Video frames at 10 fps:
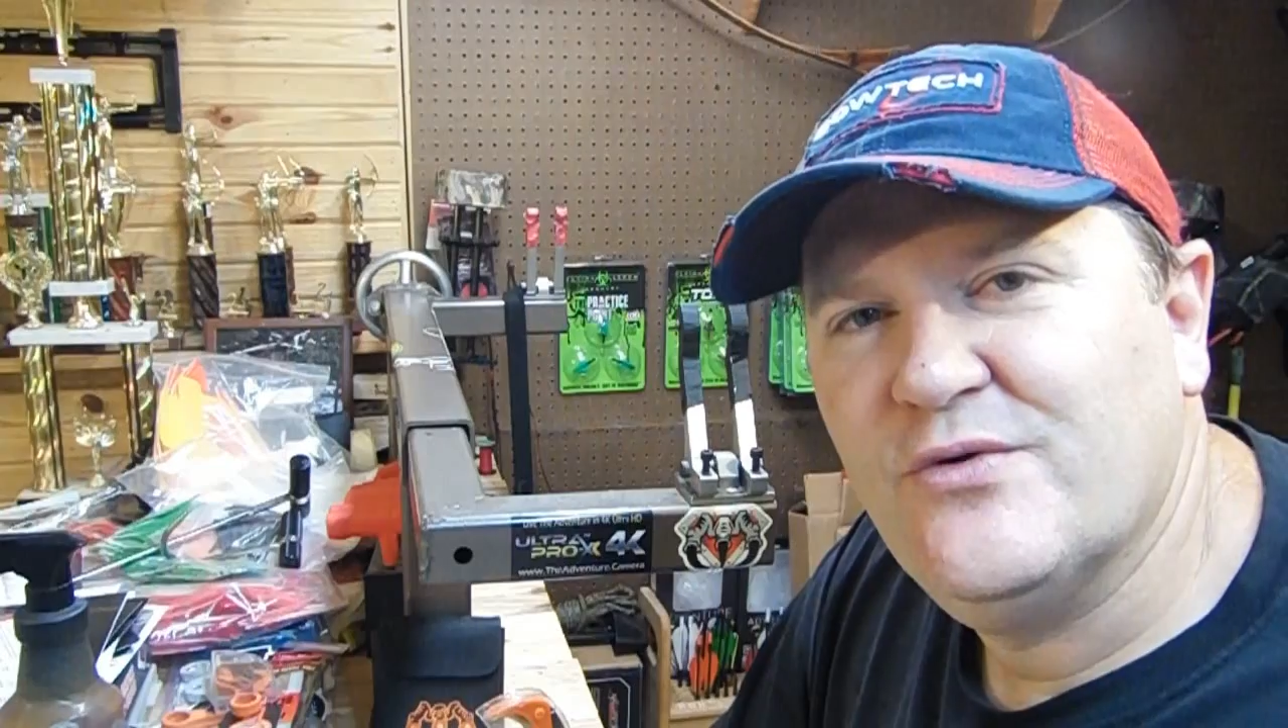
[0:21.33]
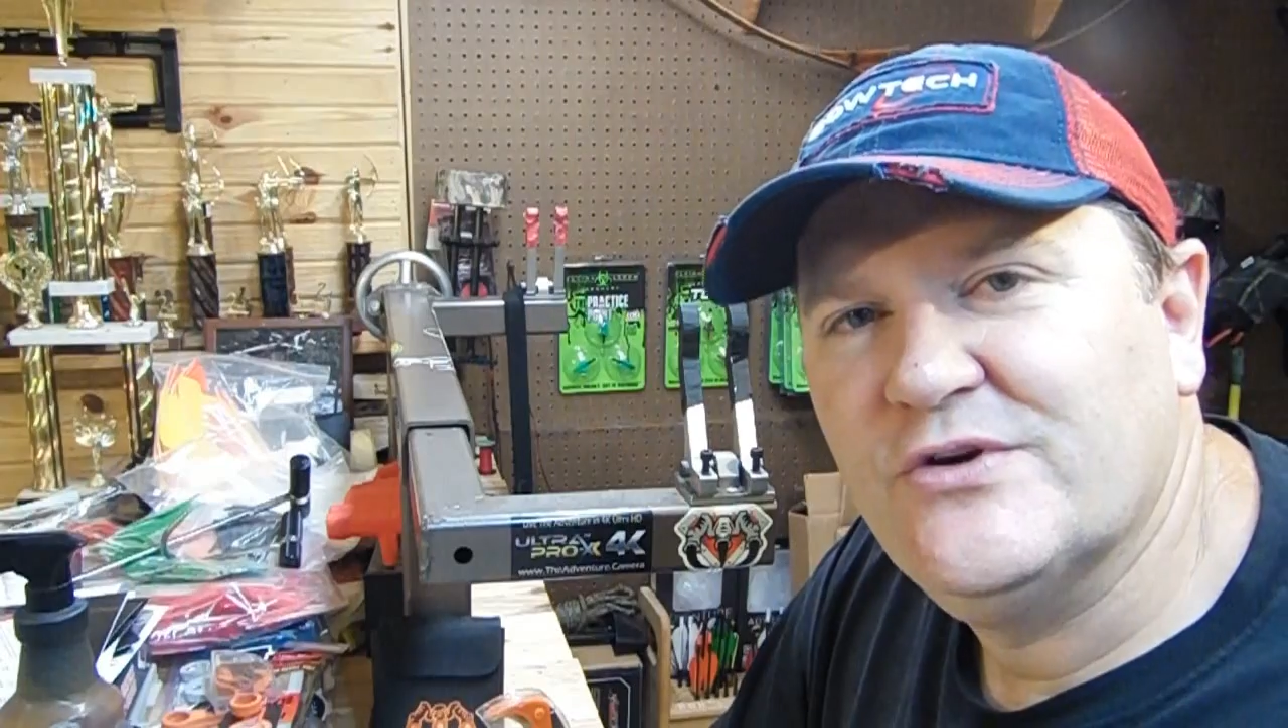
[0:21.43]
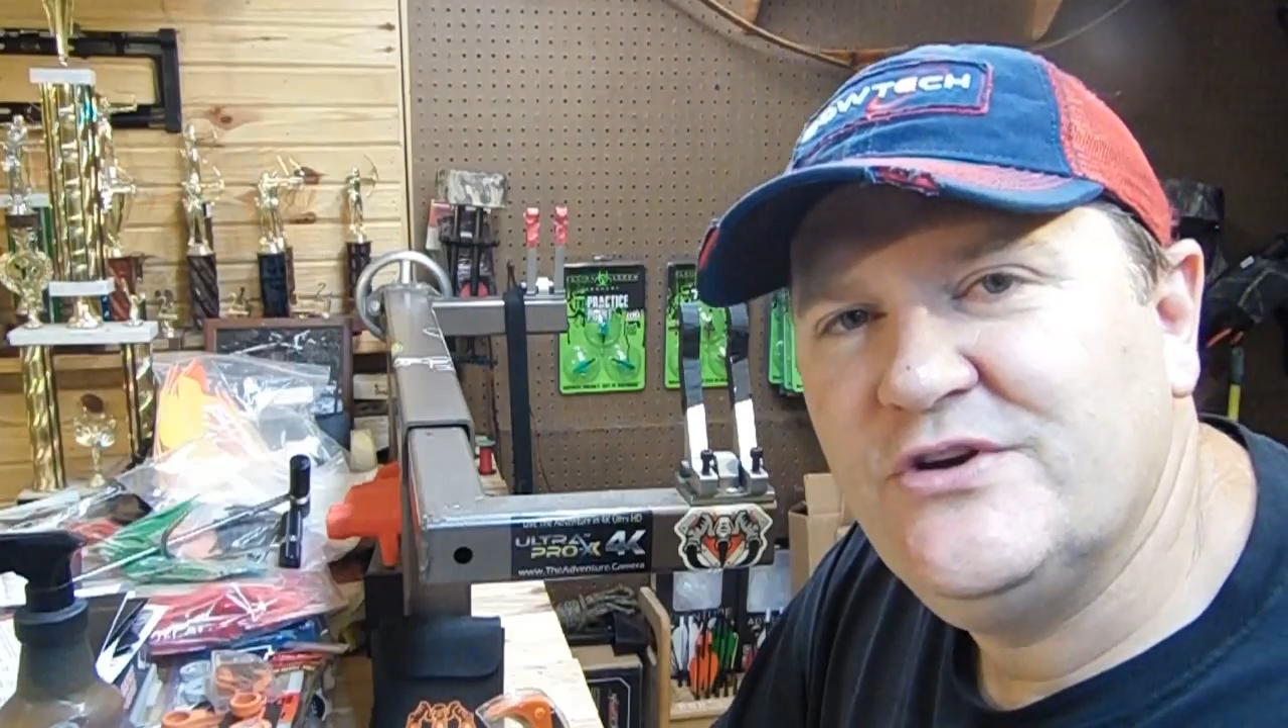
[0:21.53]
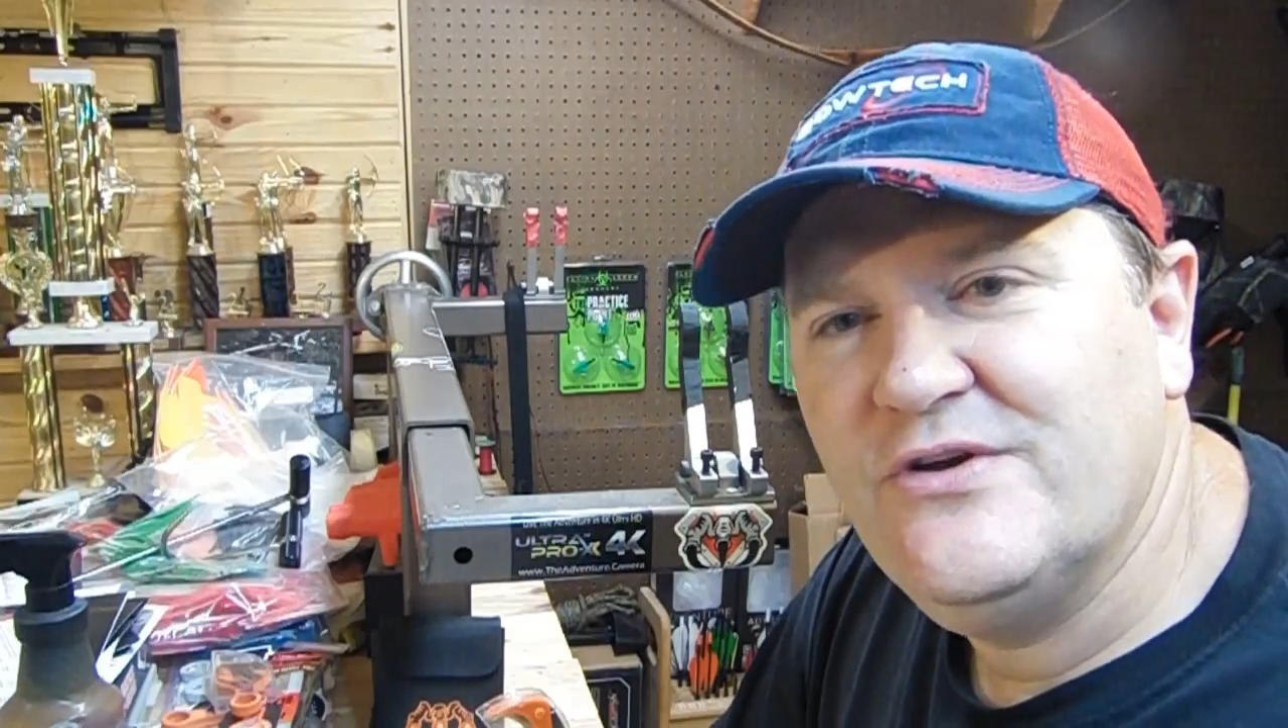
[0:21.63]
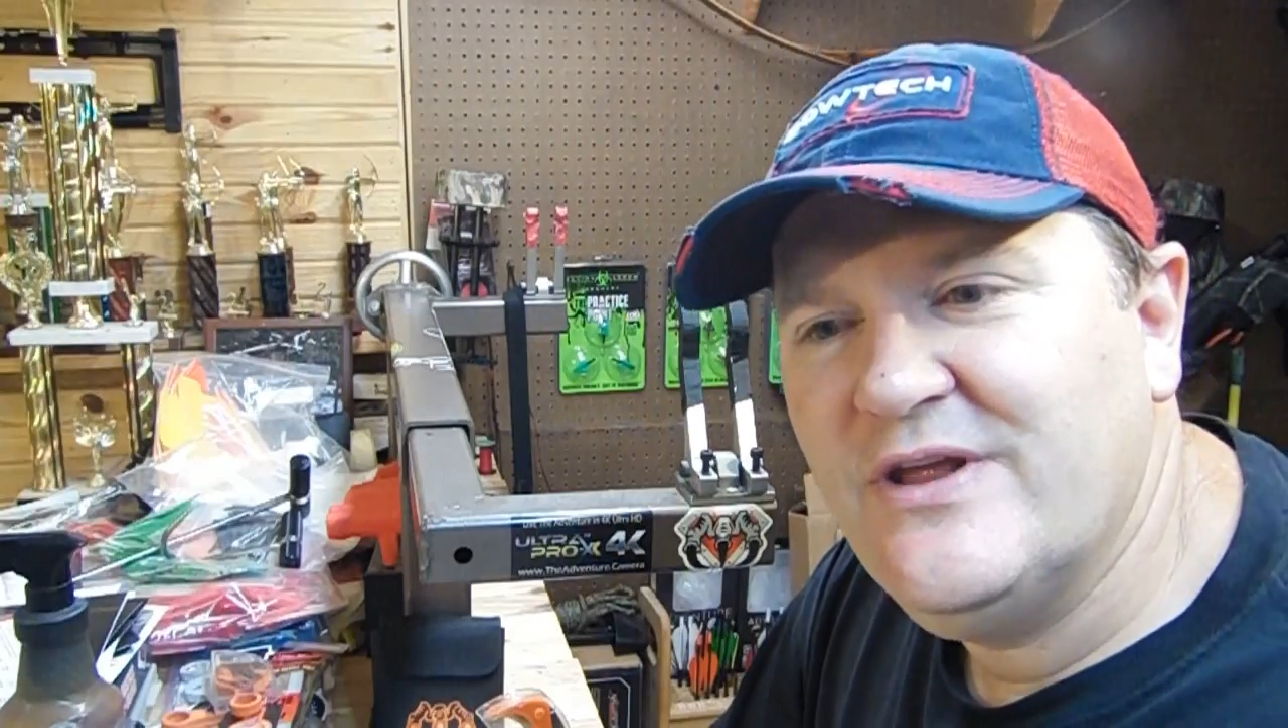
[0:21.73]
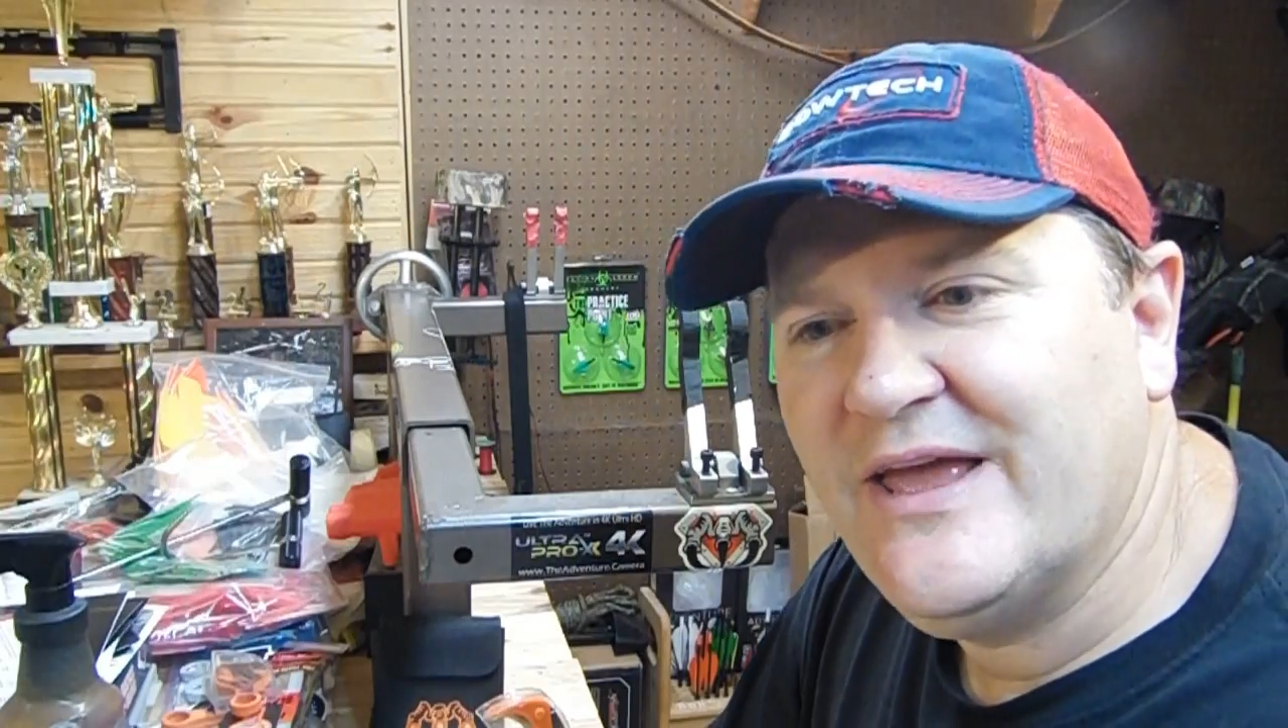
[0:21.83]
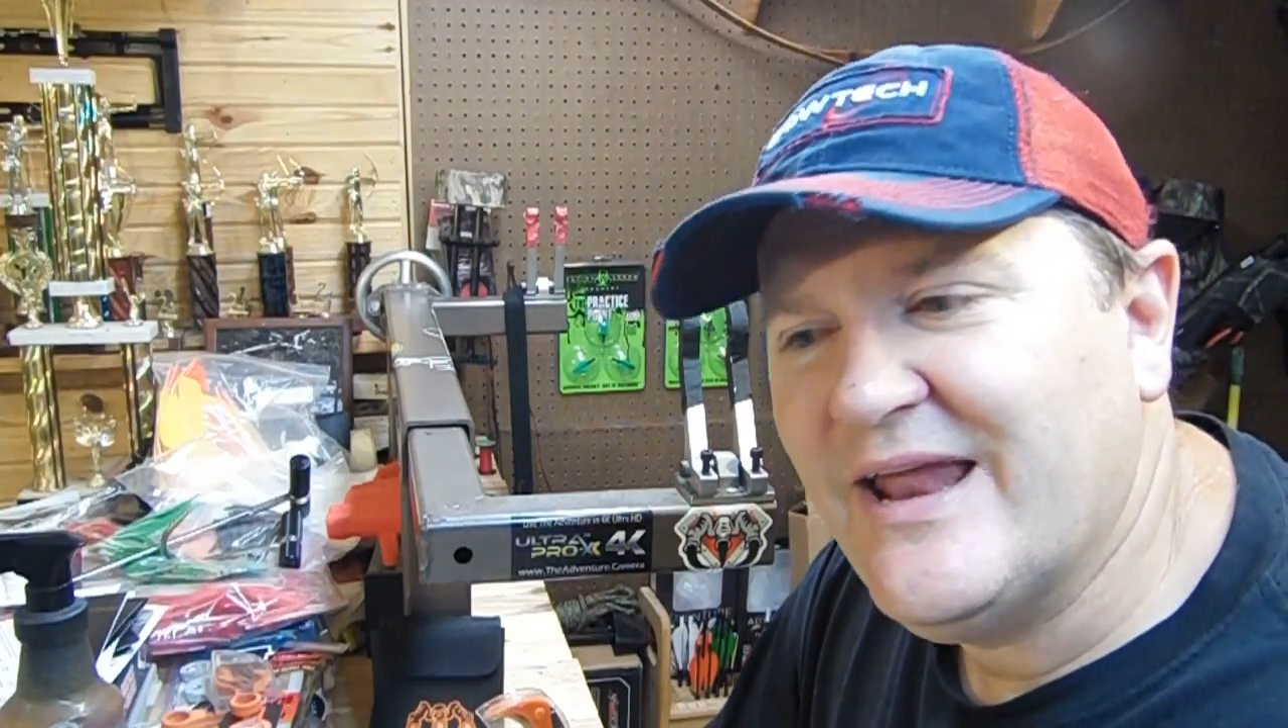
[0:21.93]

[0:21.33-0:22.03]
with shooting,